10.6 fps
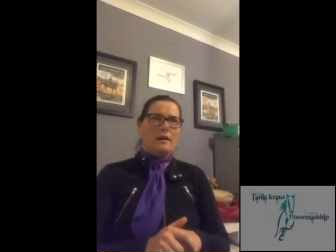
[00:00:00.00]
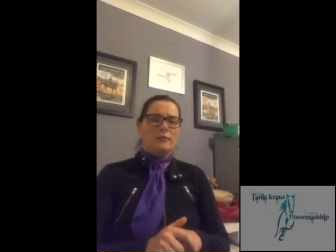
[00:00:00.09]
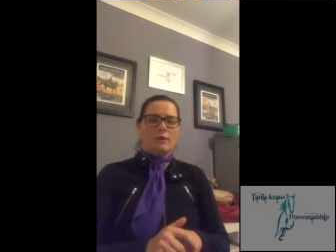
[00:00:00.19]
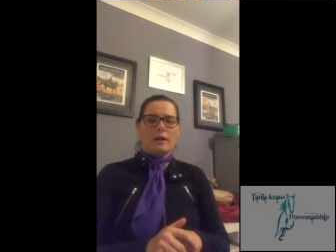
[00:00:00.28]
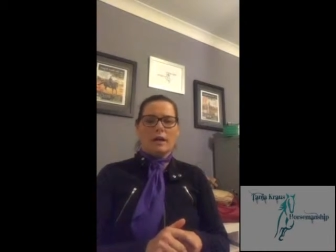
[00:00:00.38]

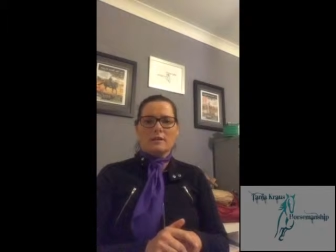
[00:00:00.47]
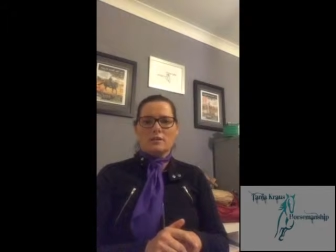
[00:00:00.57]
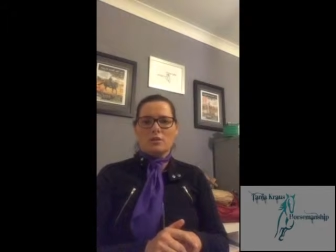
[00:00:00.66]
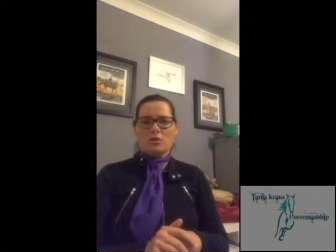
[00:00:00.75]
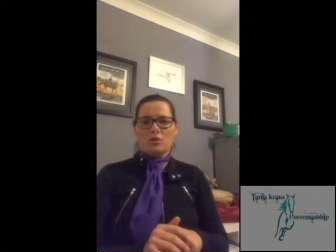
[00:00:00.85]
in
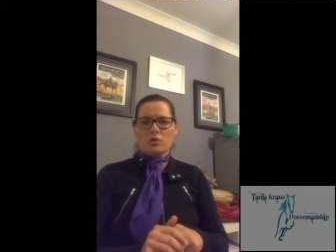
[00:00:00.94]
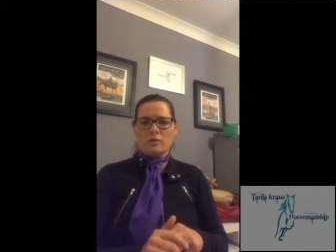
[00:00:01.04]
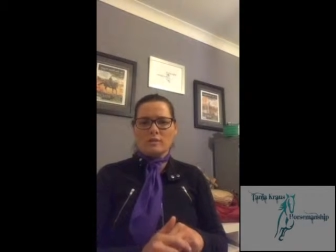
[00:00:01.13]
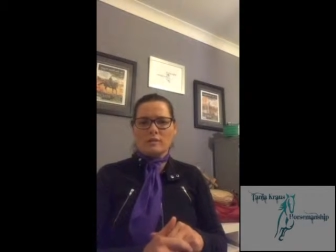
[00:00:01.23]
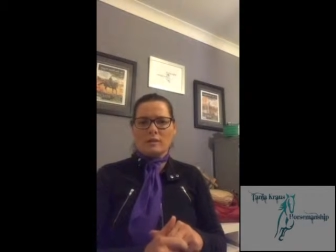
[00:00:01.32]
regards to the
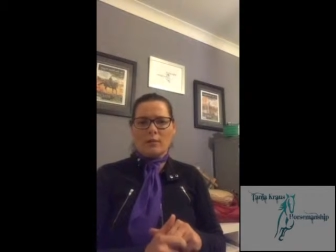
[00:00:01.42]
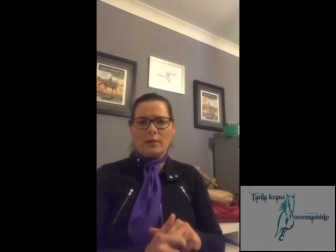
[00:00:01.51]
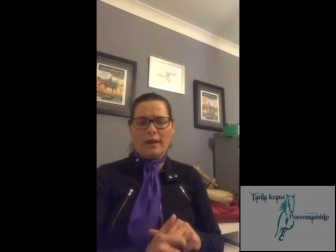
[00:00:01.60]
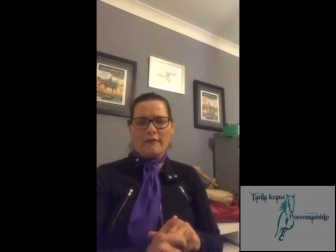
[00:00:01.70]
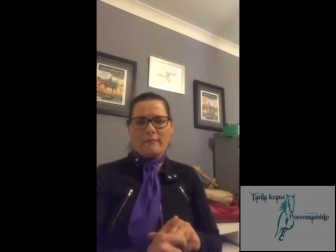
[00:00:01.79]
choices that
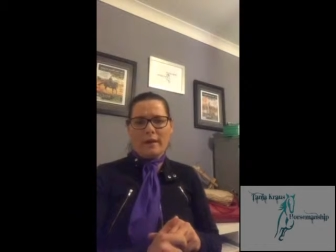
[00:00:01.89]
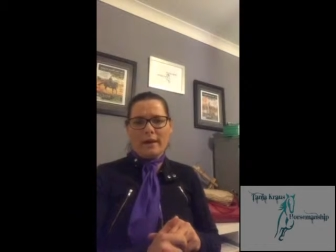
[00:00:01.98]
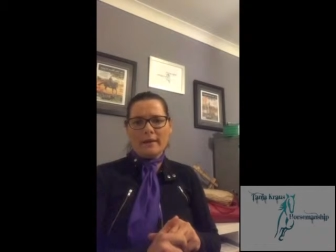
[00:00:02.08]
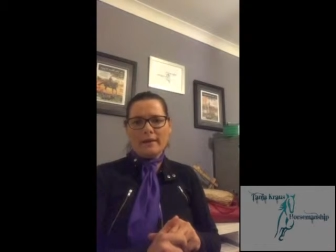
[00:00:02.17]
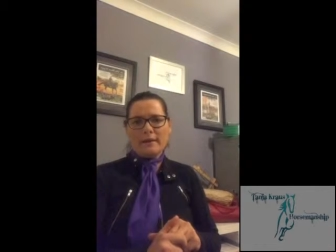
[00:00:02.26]
we have
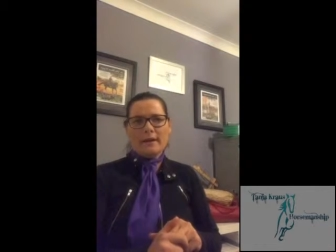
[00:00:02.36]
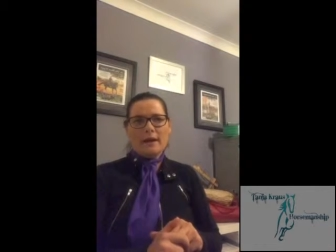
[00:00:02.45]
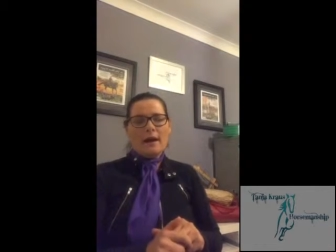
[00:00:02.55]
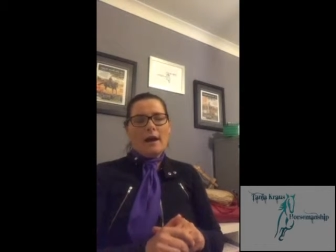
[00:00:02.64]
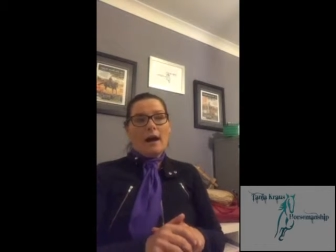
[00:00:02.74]
made.
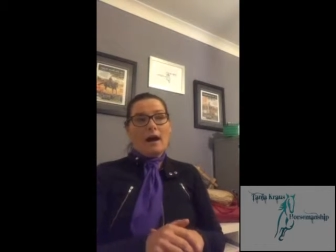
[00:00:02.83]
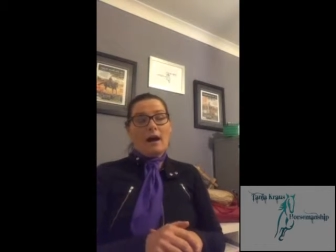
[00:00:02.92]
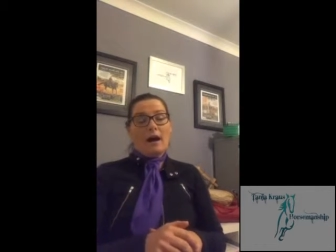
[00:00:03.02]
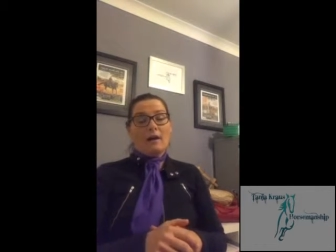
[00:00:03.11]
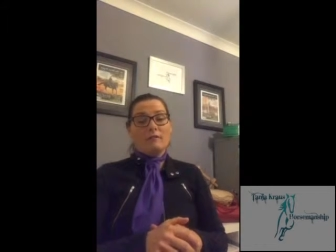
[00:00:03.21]

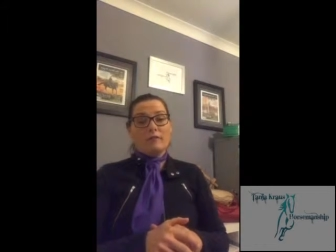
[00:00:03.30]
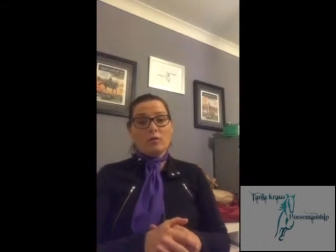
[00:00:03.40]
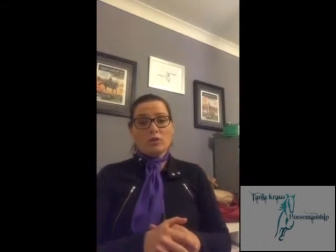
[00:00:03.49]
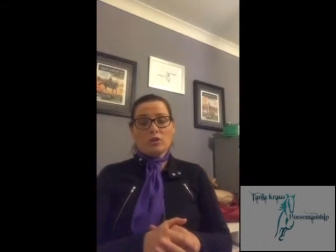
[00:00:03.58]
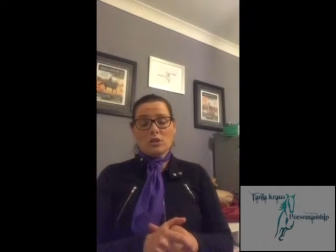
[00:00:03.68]

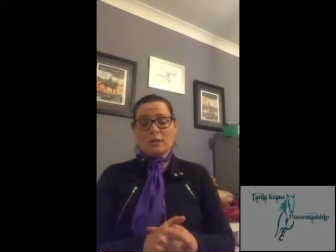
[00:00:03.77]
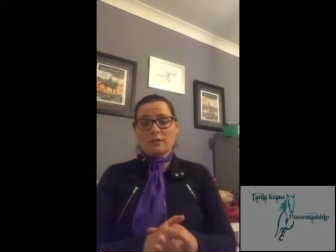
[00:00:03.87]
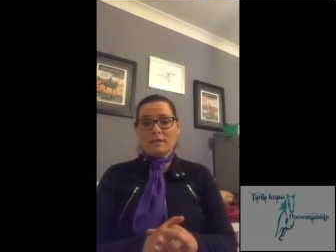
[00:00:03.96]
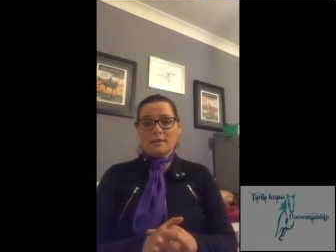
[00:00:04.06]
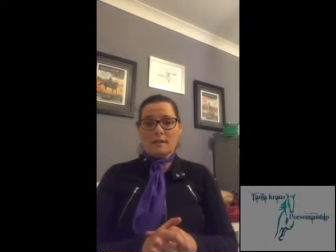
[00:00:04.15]

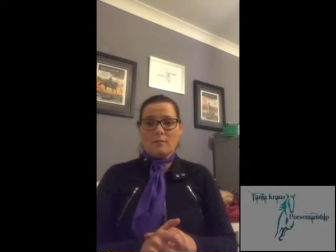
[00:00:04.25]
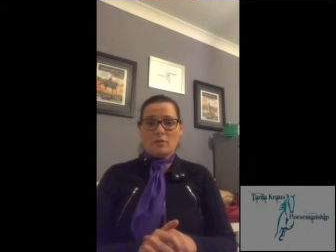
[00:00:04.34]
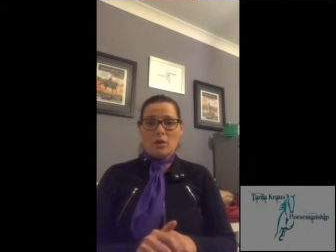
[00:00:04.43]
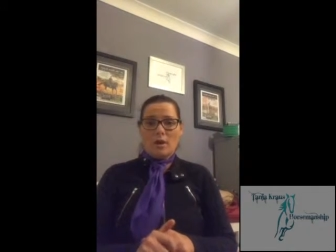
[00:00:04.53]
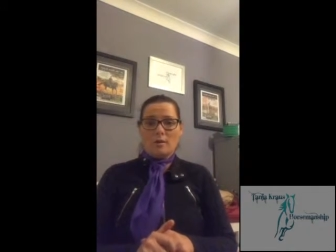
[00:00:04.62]
Unfortunately,
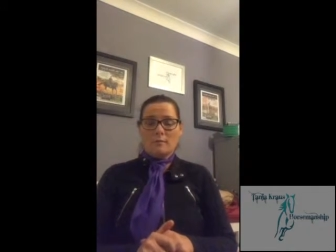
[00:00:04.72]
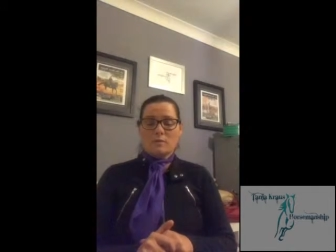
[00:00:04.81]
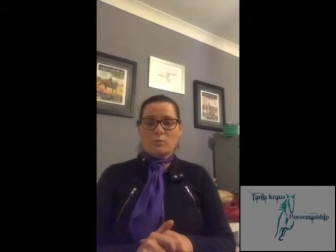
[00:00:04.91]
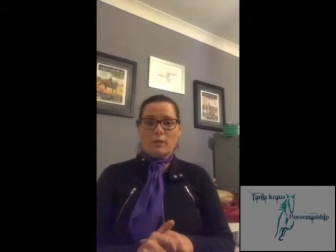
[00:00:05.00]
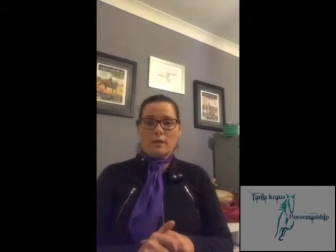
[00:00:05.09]

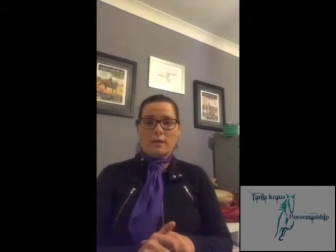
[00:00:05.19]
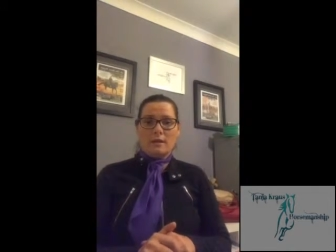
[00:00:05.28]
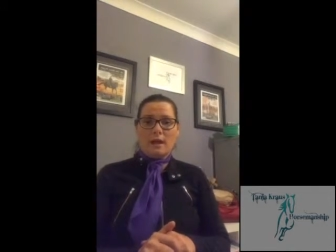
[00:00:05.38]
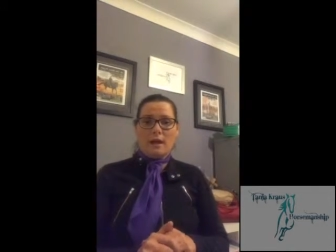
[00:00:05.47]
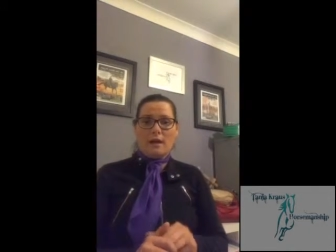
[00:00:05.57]
sometimes
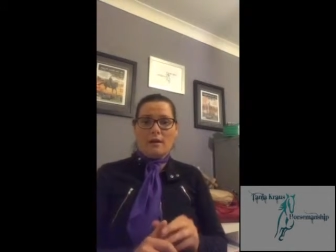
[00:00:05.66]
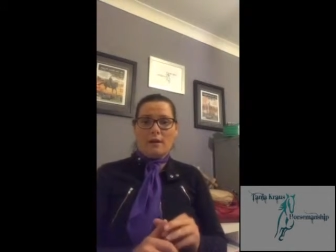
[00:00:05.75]
we get